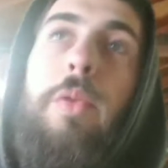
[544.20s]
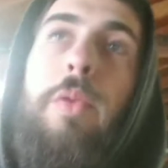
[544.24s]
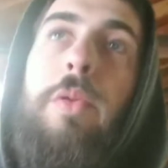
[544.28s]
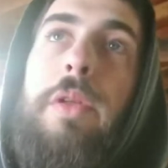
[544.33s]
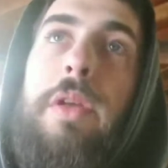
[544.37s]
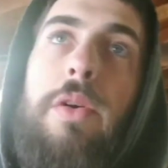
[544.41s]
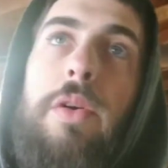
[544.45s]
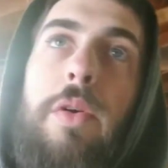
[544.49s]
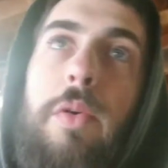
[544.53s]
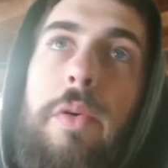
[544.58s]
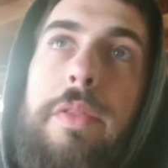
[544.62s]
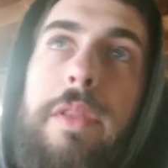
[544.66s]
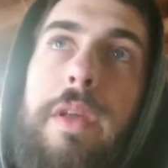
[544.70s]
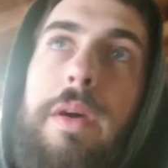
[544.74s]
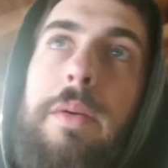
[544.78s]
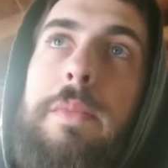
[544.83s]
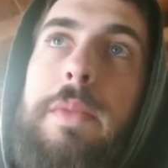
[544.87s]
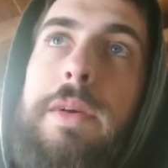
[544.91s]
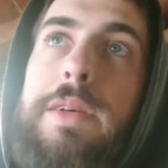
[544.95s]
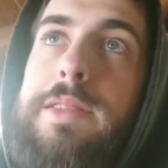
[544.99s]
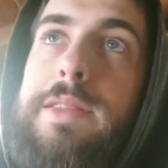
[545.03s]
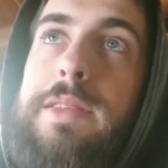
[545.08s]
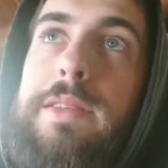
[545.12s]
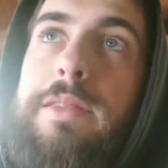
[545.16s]
isn't
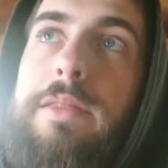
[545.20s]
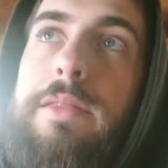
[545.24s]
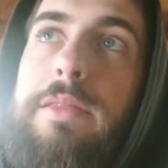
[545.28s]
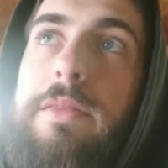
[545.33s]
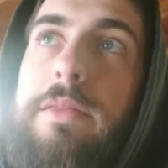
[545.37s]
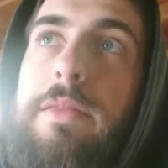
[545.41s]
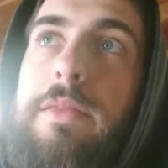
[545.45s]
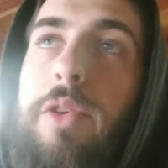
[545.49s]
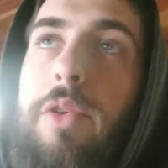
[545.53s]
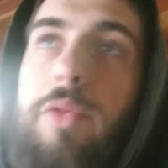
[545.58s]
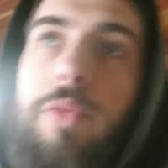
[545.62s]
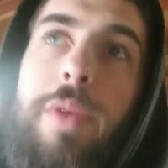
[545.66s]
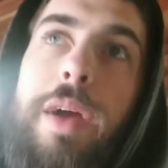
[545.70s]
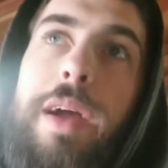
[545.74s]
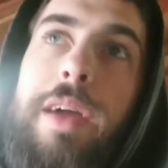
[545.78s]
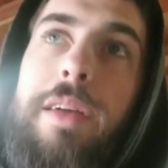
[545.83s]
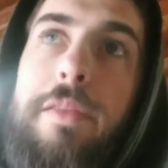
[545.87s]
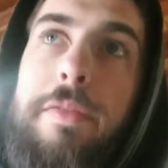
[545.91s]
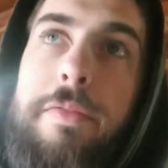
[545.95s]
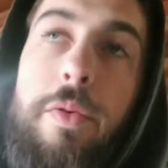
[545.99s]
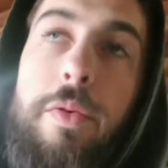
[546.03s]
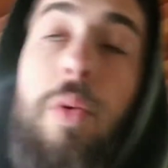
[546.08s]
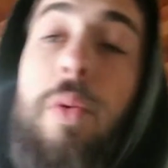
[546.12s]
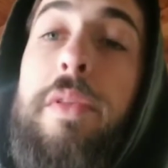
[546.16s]
correct for the
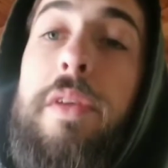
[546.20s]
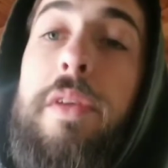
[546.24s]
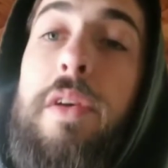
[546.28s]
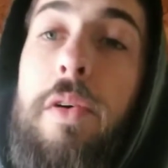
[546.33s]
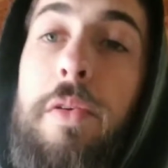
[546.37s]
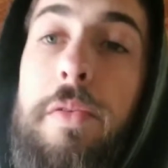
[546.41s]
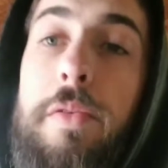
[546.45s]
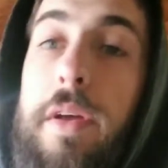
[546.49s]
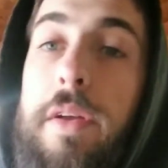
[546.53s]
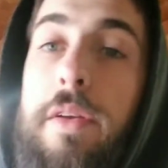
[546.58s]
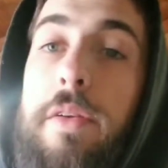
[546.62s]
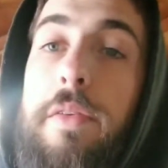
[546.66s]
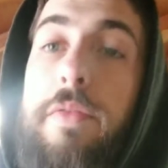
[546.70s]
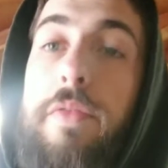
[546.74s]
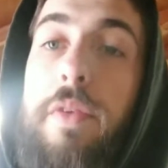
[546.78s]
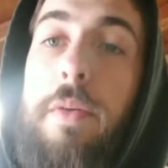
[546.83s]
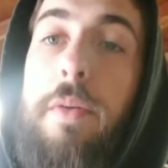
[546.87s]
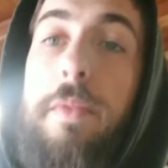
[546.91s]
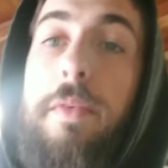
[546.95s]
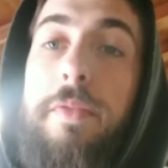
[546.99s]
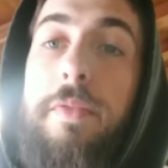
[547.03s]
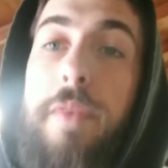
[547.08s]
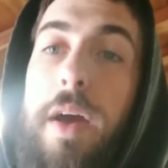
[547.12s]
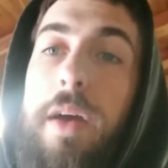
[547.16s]
alternator from the factory.
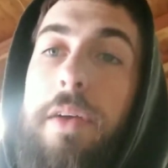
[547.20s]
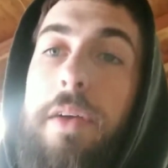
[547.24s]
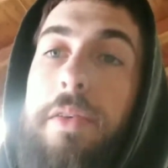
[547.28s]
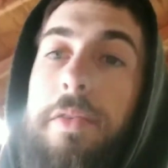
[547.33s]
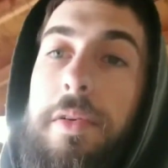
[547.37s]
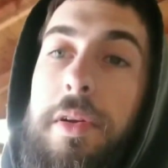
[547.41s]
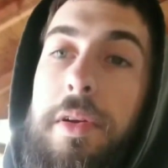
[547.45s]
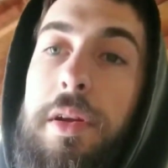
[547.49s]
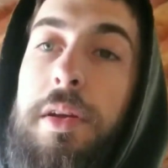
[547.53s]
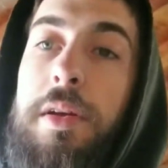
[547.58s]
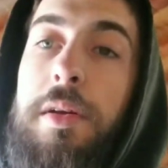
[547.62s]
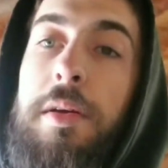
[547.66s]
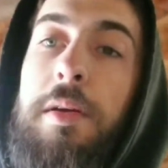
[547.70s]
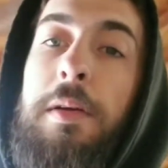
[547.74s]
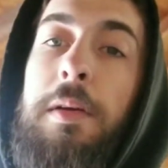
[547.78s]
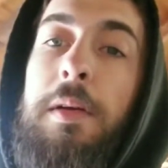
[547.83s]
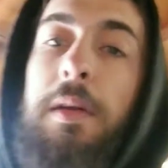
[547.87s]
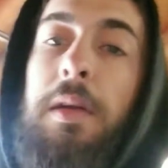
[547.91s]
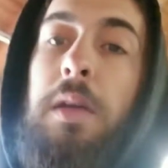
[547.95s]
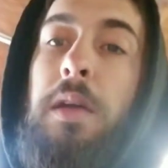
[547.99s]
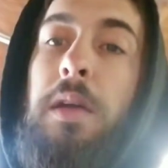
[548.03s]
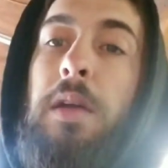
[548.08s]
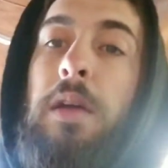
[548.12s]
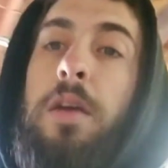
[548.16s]

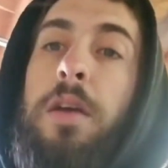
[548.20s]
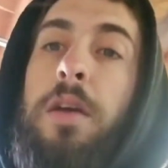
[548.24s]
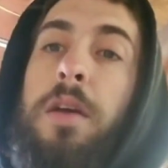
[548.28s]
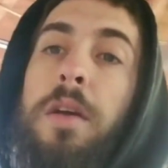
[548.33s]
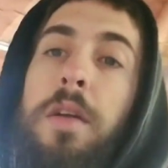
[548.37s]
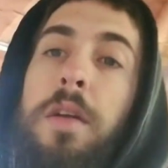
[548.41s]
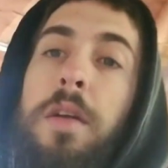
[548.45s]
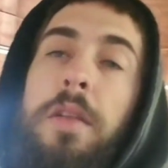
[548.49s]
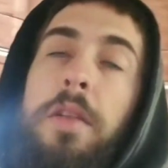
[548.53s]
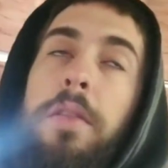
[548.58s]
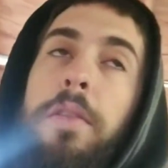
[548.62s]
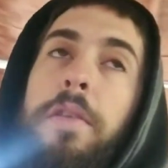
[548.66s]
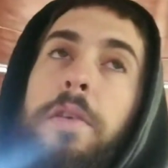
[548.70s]
There's